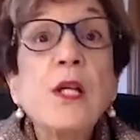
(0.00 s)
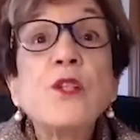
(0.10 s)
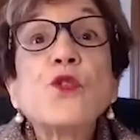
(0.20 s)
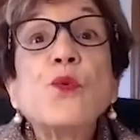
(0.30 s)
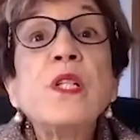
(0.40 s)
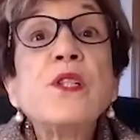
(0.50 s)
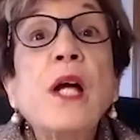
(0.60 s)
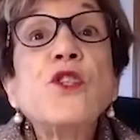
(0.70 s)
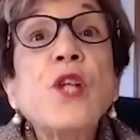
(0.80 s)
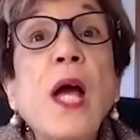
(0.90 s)

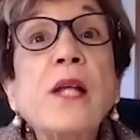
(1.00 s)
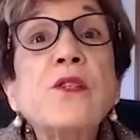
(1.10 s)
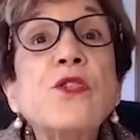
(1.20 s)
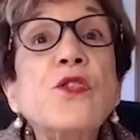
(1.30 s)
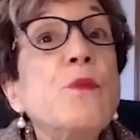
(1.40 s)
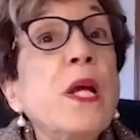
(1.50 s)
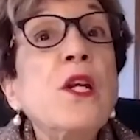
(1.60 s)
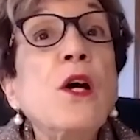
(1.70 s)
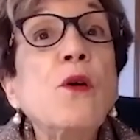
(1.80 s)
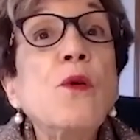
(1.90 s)
Screenside chats, as you may
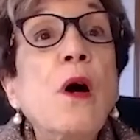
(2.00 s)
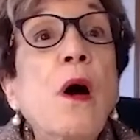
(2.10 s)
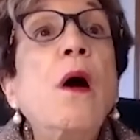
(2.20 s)
know,